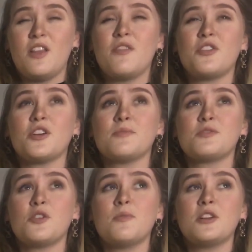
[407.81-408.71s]
I love
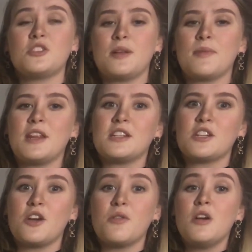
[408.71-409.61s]
Europe so much, and I'm
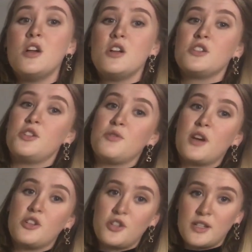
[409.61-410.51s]
getting to go to
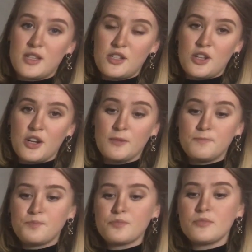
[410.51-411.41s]
new countries this
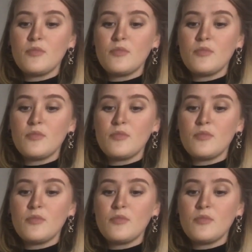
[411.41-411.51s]
year.